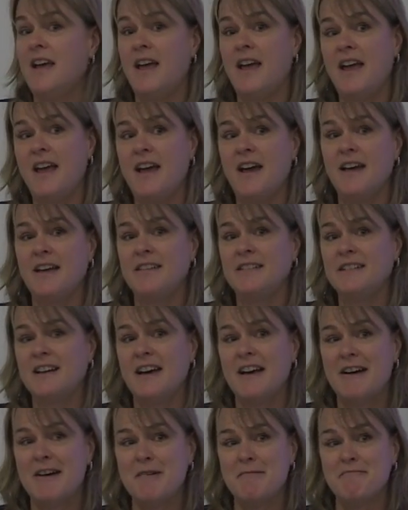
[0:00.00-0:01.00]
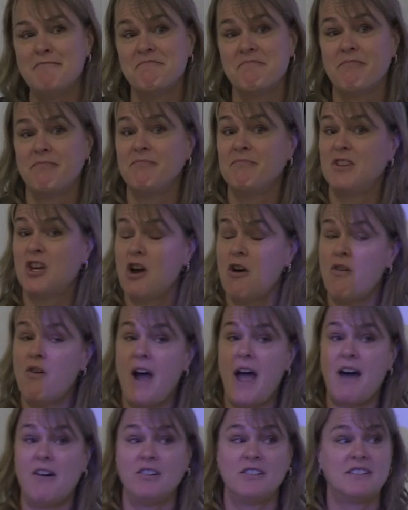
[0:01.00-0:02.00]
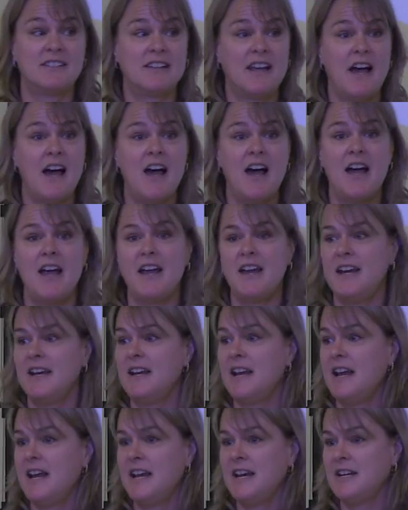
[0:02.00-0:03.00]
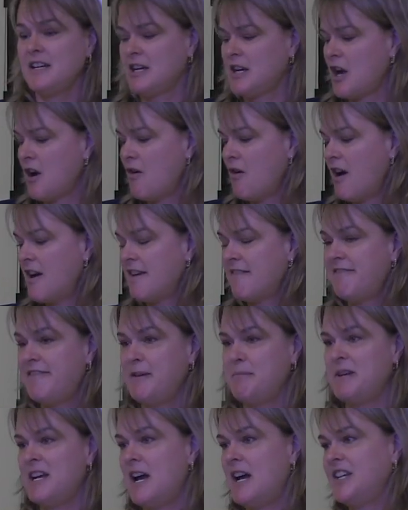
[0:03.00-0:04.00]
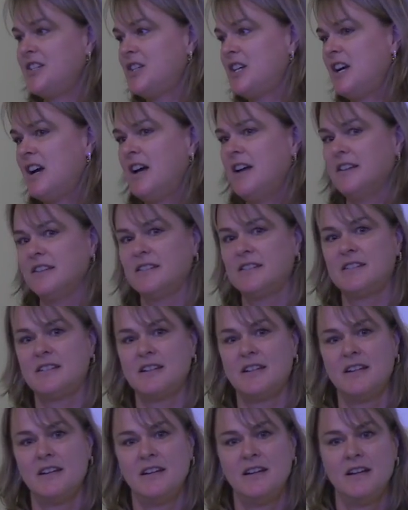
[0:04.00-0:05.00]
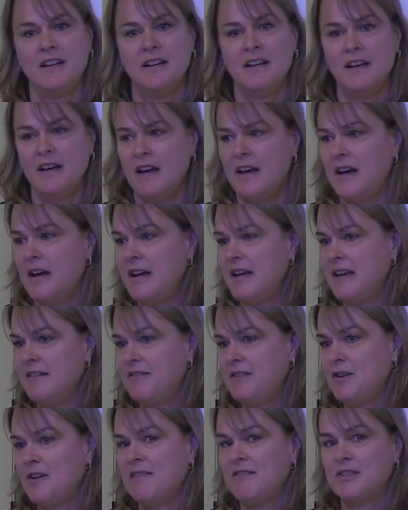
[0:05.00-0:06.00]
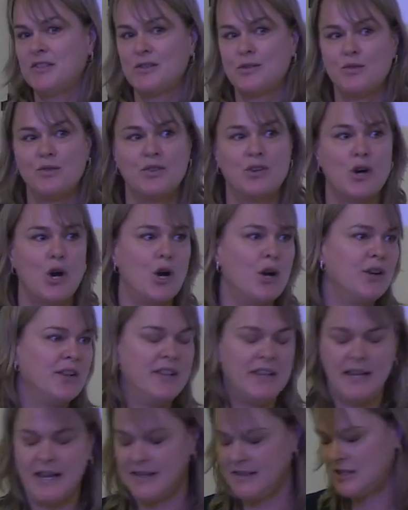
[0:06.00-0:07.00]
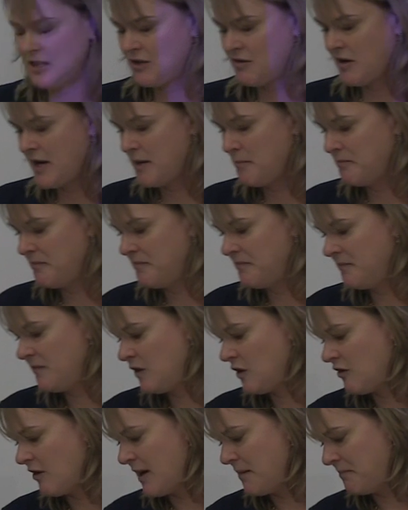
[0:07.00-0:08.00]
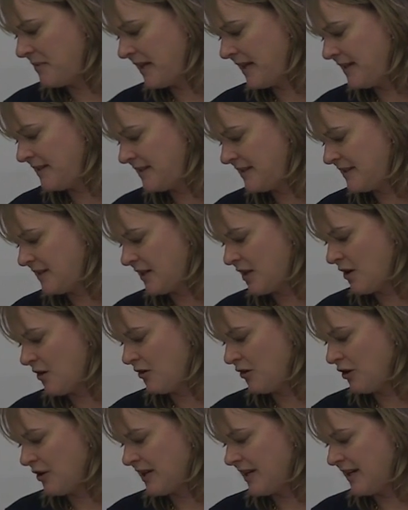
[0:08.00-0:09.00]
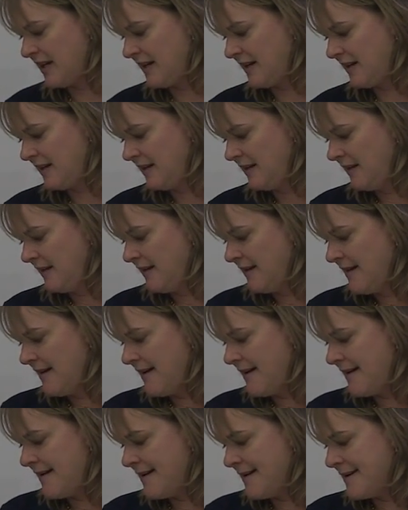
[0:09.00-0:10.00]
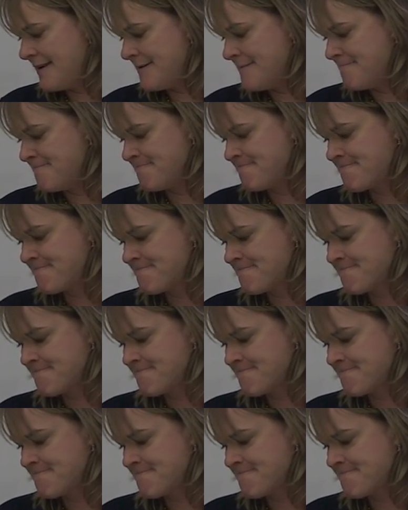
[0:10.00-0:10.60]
and um, go outside and go on a Fibonacci hunt. Uh, if you have a school garden, that's a great, great place to go looking. Um,